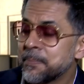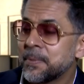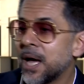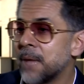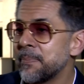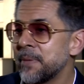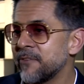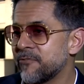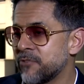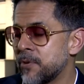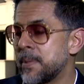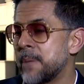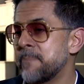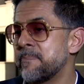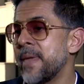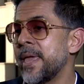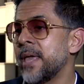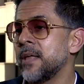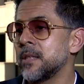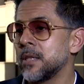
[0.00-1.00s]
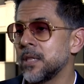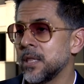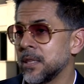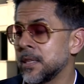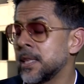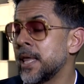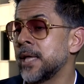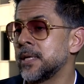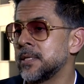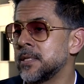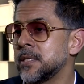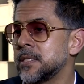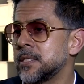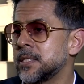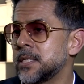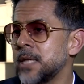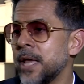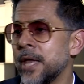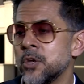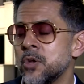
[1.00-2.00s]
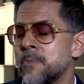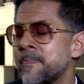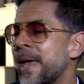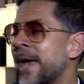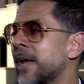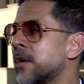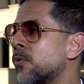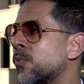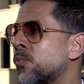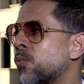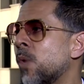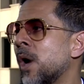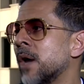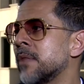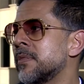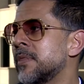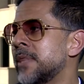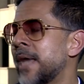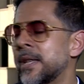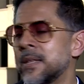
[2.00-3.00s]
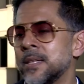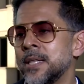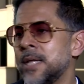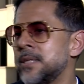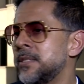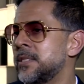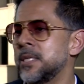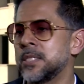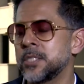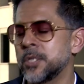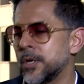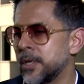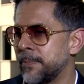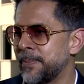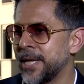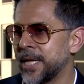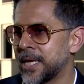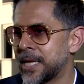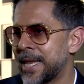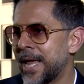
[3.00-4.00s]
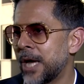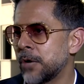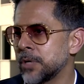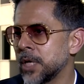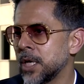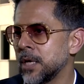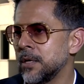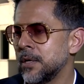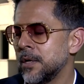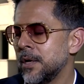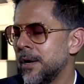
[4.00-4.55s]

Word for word: I'm coming from a male lens, mm -hmm. and no matter what, that lens is going to be cloudy.